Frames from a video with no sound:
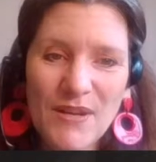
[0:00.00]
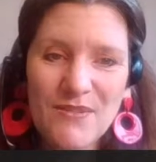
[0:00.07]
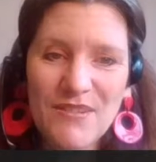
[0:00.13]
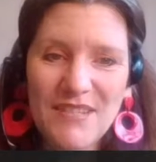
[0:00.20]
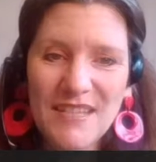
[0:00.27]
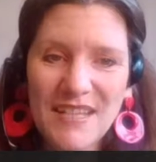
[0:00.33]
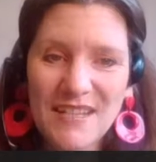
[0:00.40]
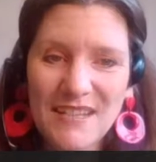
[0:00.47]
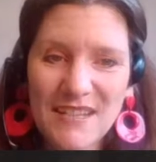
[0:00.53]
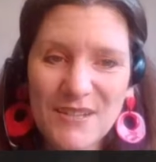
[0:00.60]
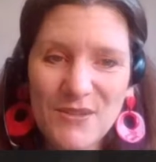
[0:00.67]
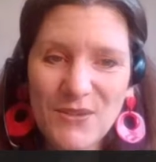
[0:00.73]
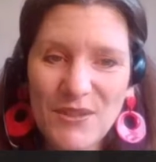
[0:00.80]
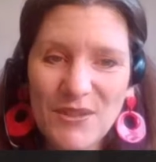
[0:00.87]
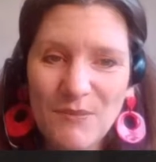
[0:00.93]
post and
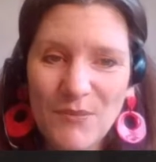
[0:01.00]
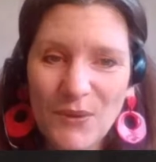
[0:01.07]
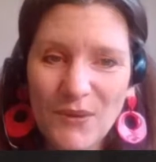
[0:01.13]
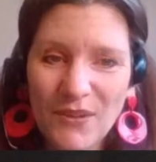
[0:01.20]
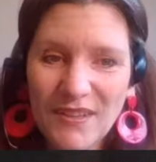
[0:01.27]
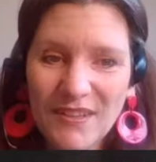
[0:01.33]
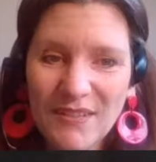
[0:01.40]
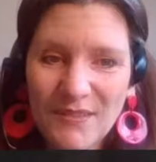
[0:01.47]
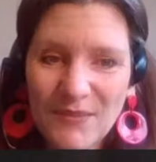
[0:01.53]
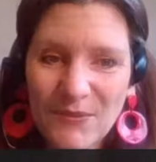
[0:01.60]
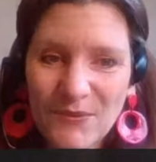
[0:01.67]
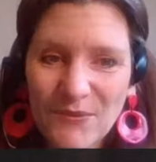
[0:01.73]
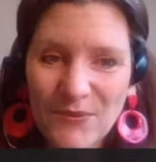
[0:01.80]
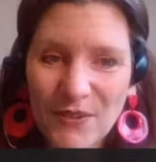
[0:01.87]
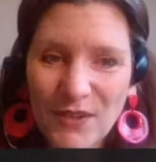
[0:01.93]
into a blog
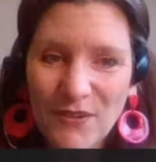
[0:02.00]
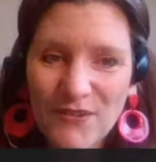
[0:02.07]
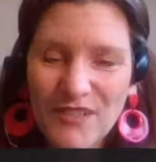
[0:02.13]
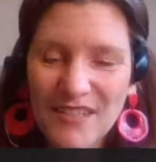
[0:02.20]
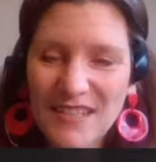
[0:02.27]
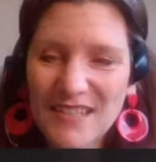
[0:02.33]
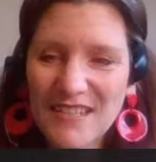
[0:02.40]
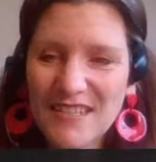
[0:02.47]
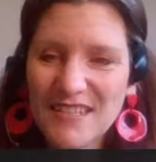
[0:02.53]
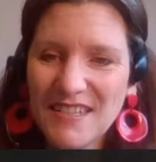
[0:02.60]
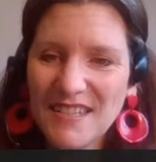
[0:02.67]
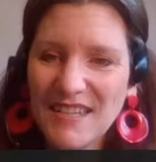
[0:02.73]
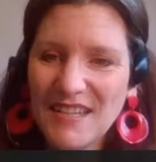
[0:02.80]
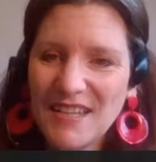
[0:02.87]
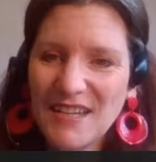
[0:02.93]
after this.
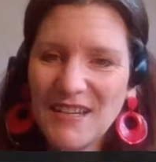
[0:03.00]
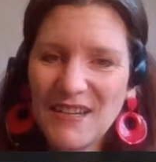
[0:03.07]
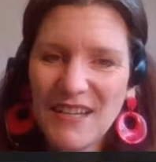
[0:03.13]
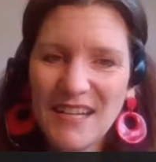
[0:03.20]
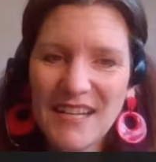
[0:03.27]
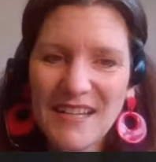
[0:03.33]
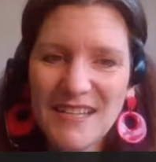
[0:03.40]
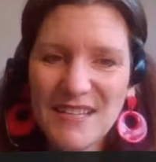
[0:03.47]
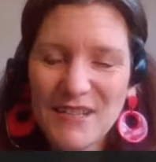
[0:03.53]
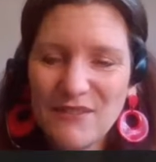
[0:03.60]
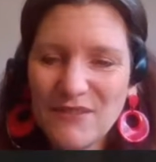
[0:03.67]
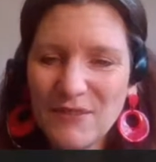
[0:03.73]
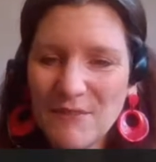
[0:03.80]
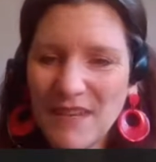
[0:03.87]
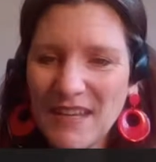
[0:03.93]
I collect
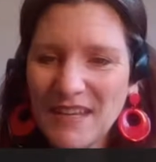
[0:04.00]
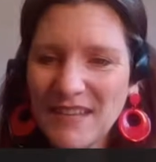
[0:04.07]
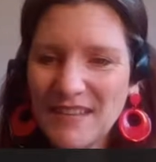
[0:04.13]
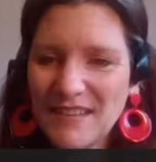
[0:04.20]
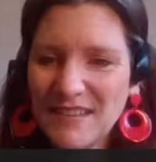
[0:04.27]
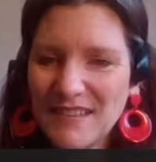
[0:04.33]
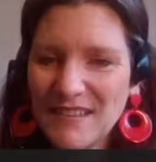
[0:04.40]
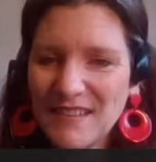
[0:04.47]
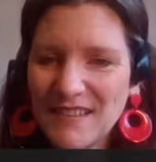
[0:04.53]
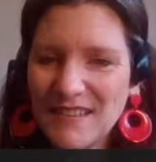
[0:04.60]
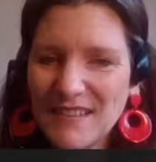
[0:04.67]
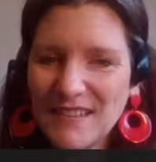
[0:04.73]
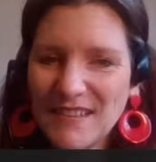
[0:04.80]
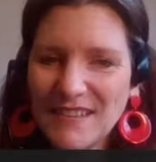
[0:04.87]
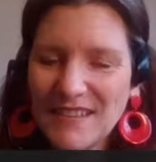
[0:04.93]
stuff from here.
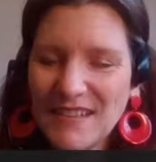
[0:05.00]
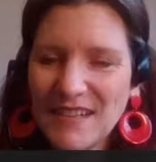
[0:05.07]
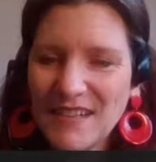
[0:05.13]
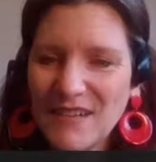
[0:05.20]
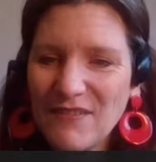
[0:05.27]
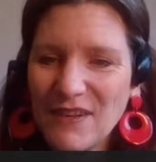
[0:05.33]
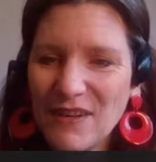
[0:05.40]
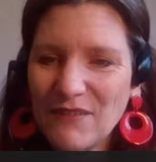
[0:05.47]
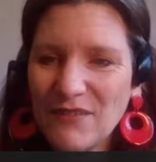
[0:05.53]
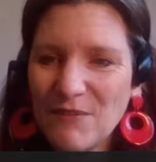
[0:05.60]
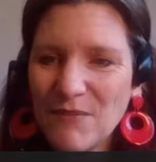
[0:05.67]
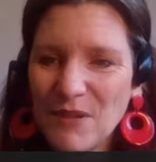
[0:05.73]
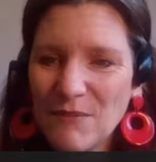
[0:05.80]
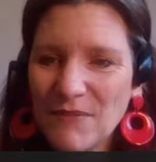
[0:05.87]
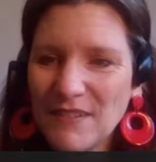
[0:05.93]
I'll leave it up
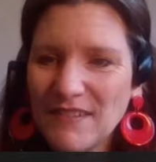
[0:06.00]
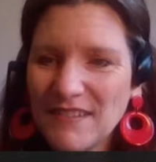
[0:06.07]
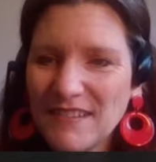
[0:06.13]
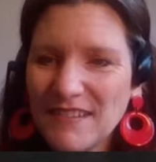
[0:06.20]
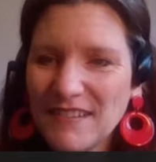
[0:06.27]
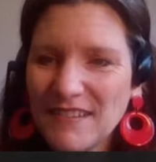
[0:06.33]
for a moment.